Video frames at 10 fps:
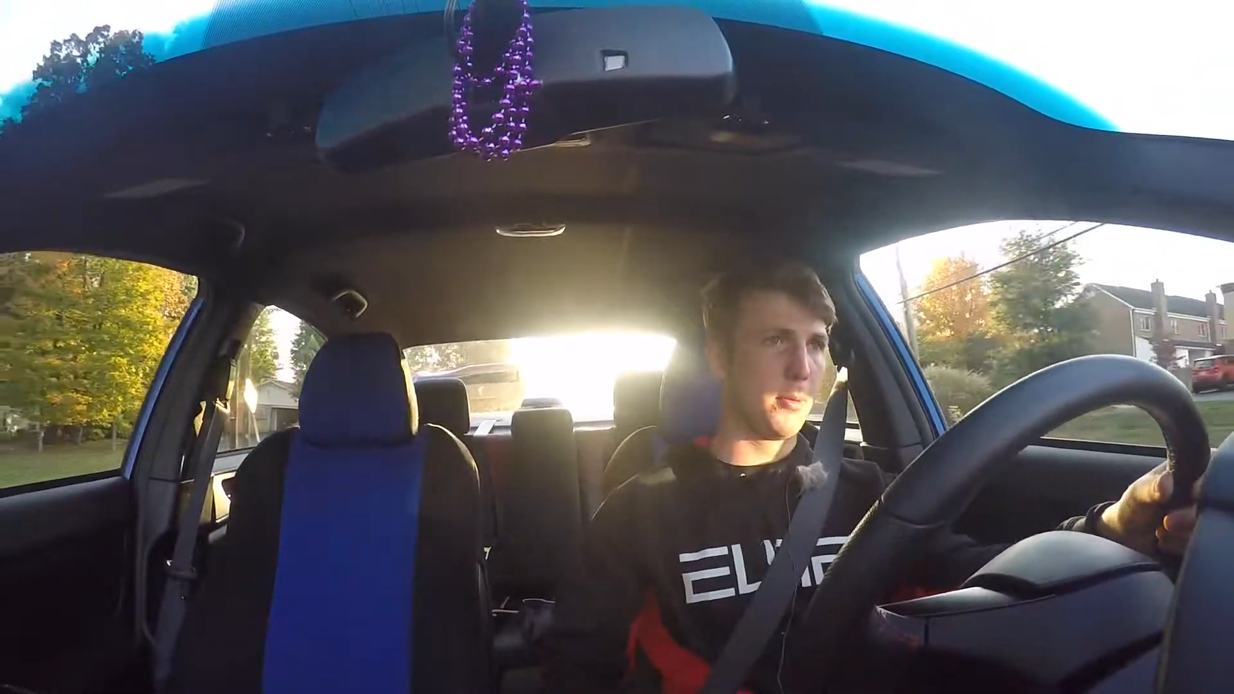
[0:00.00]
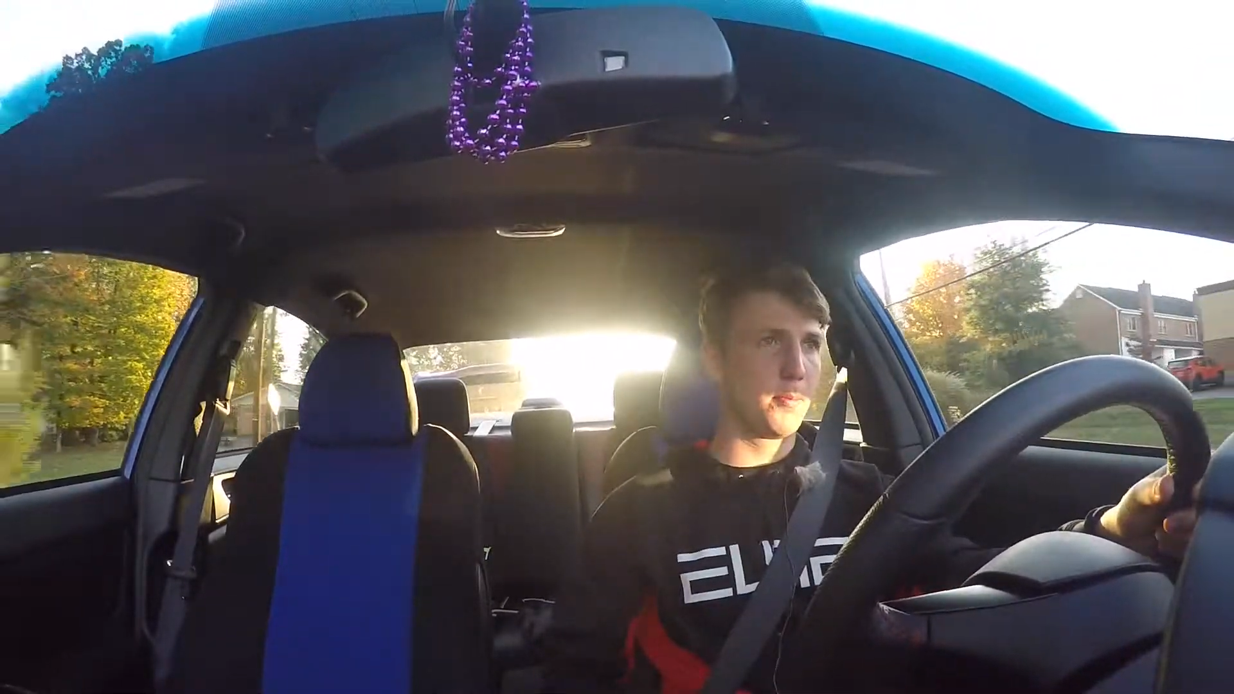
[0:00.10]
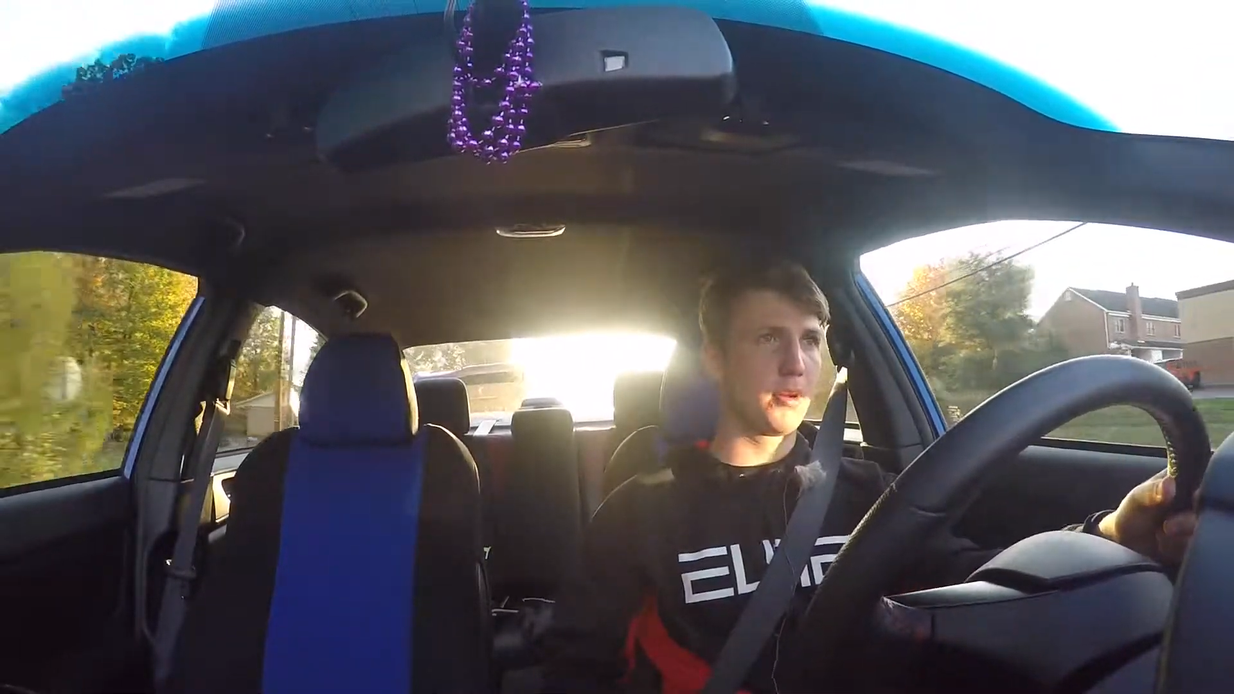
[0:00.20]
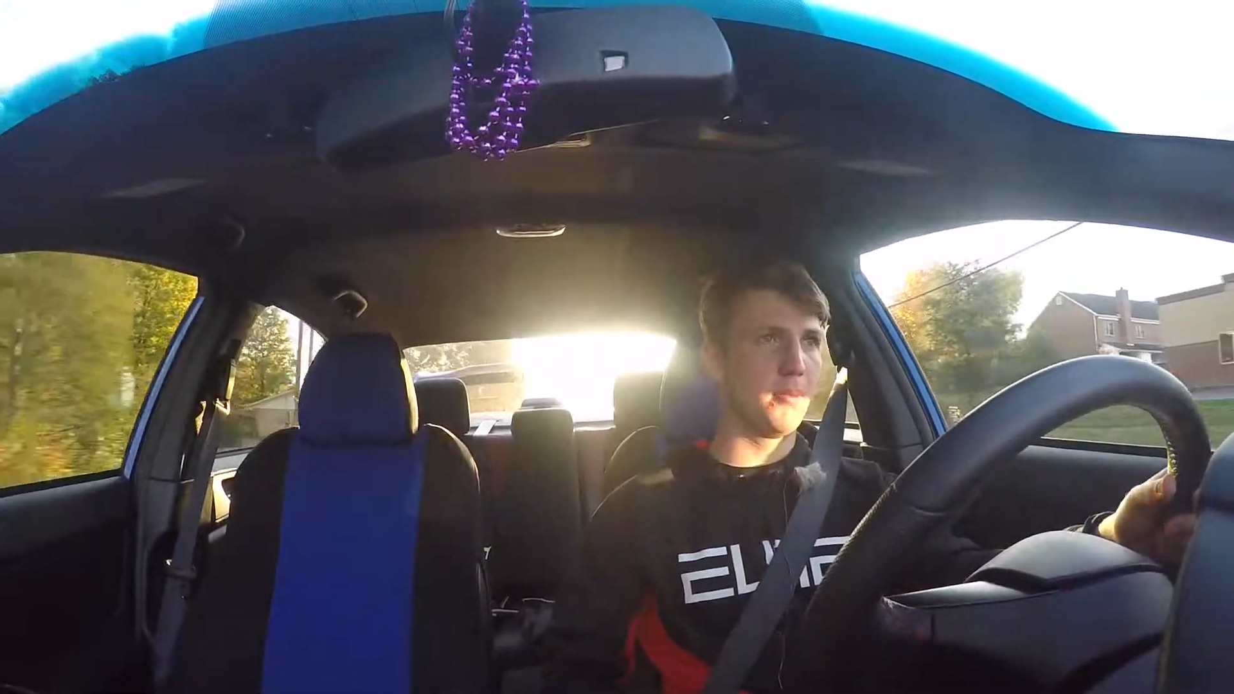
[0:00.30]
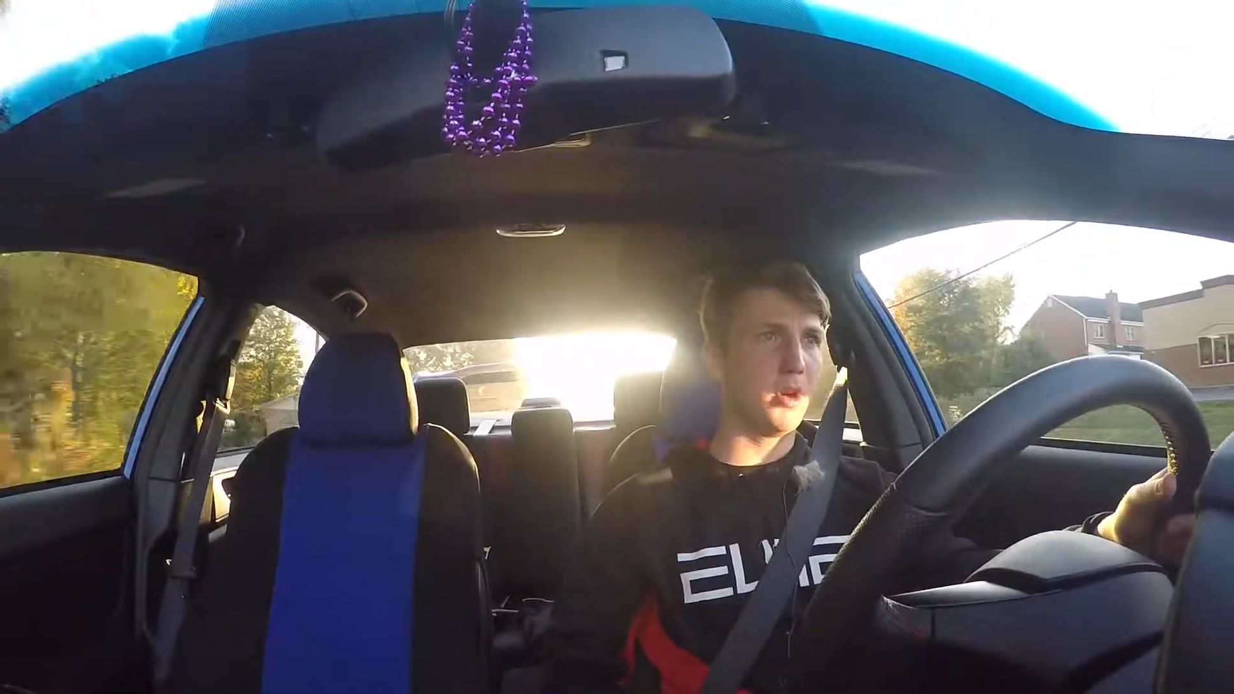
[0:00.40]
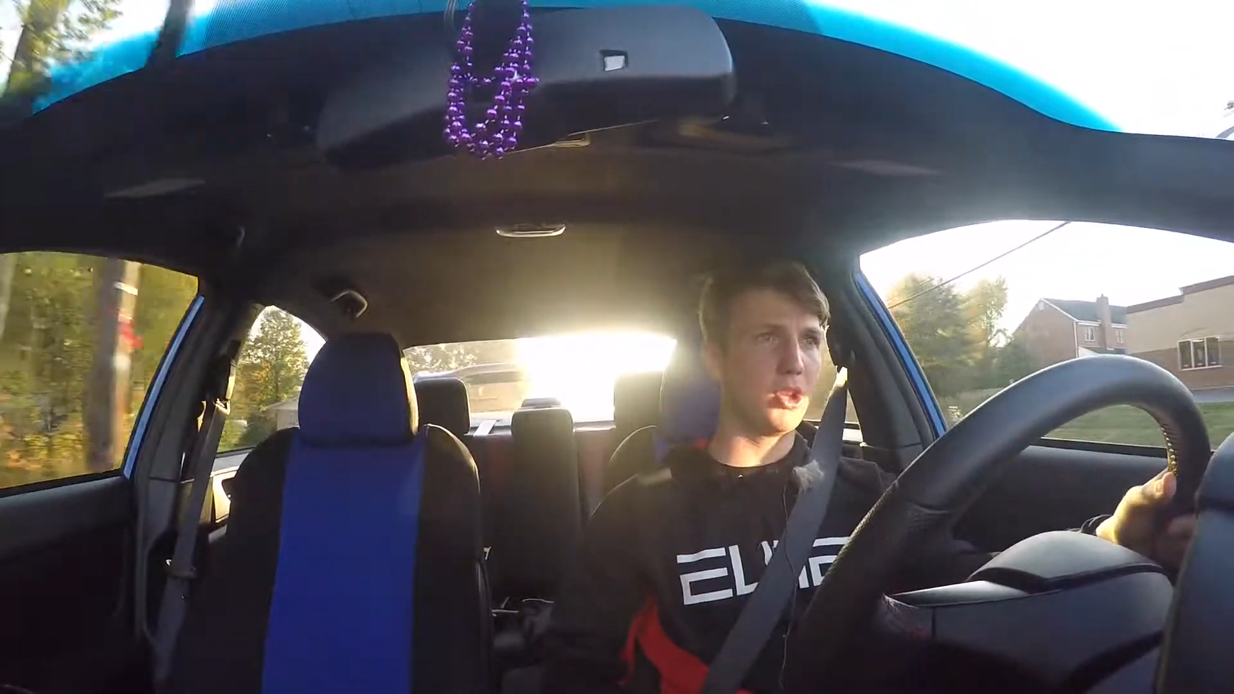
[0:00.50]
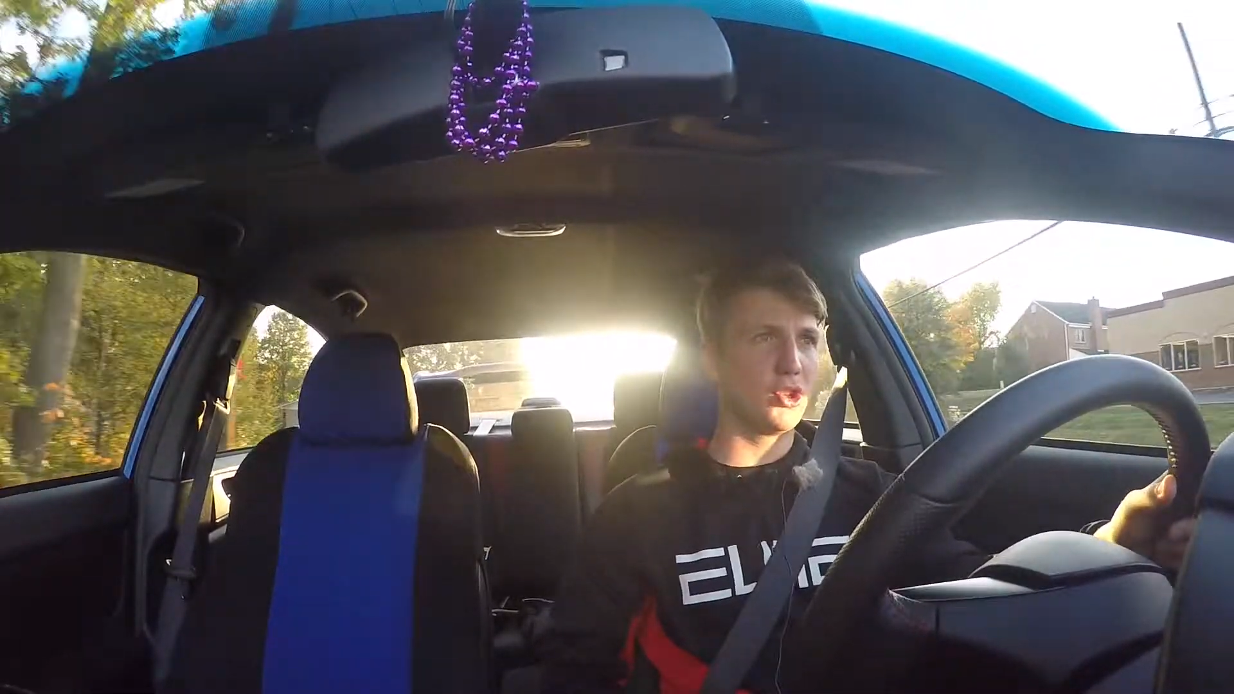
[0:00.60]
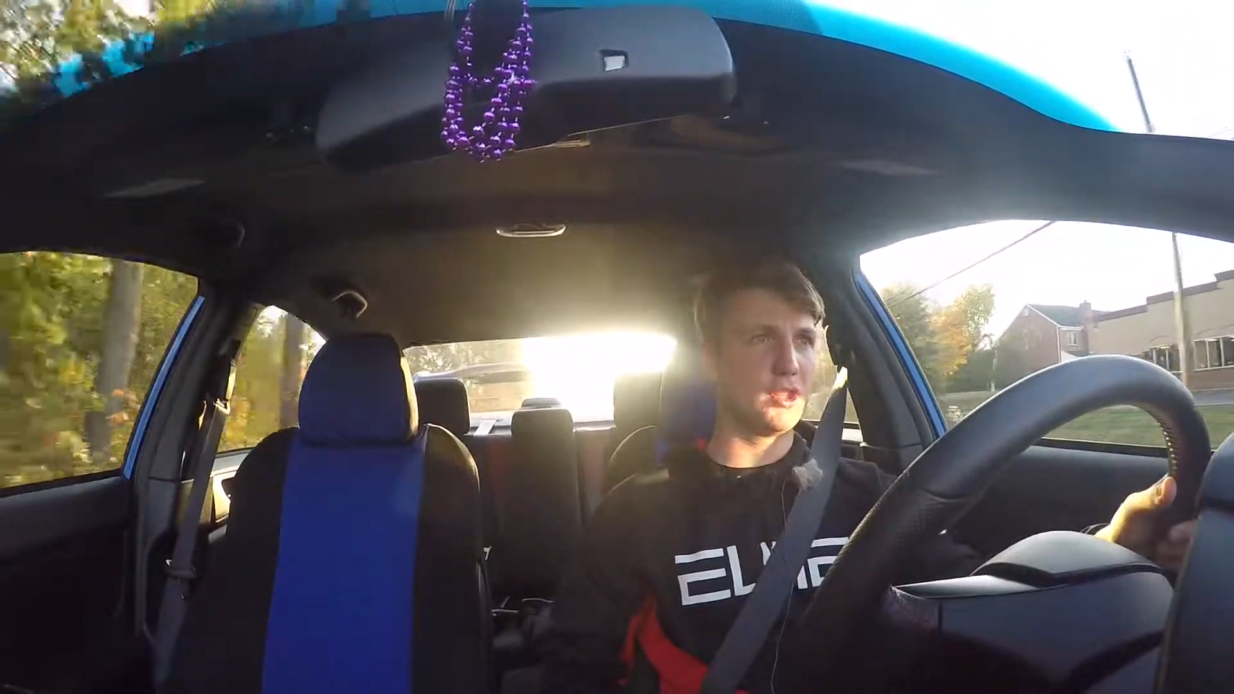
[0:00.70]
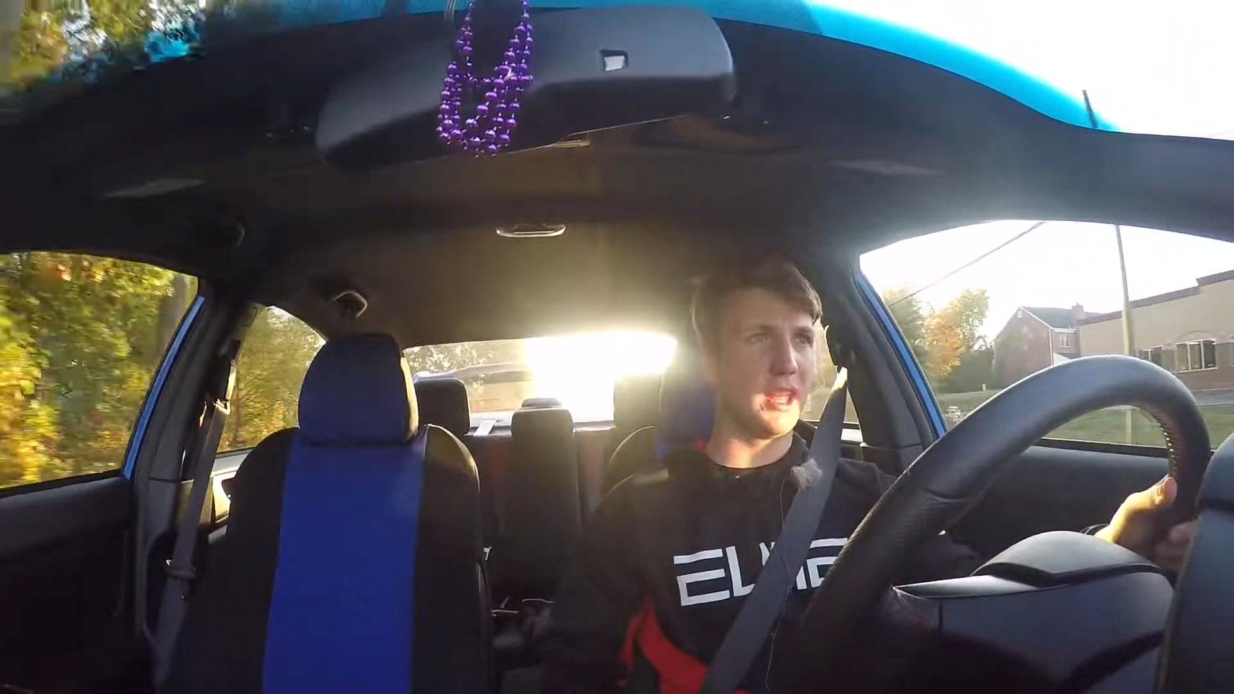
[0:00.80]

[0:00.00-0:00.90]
But pretty much